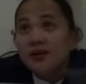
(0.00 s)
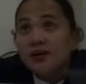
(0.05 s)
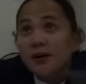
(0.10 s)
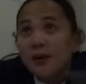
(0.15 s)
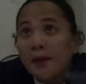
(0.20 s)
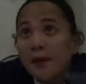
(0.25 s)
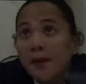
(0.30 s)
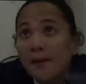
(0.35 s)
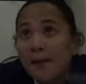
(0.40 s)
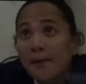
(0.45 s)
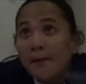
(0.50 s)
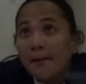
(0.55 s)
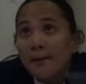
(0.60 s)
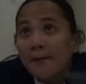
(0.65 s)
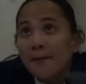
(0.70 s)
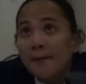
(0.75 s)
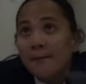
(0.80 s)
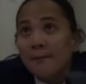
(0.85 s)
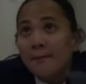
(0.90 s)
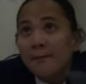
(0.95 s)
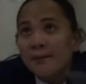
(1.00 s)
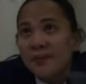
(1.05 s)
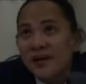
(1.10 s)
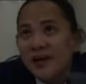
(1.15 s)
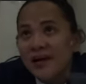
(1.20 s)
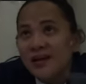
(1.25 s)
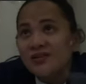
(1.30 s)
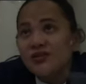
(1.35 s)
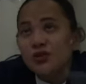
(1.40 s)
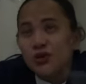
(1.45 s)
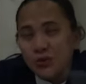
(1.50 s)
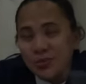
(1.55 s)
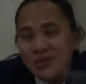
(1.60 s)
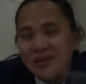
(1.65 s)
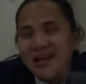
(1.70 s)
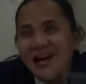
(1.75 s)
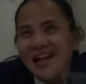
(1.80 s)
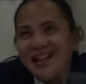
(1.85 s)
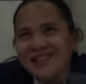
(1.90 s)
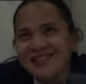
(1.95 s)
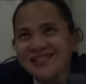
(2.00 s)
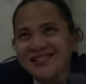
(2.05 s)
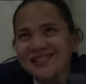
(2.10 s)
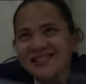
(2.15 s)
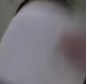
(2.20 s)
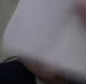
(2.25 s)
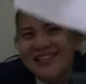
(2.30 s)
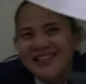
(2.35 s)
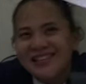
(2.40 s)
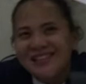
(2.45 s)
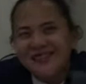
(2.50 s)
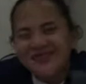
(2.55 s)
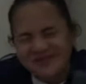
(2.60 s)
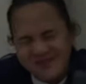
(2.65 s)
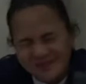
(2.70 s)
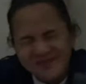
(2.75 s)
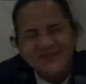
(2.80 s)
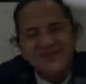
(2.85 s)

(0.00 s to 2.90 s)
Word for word: Environmental fee at 7? Okay. This?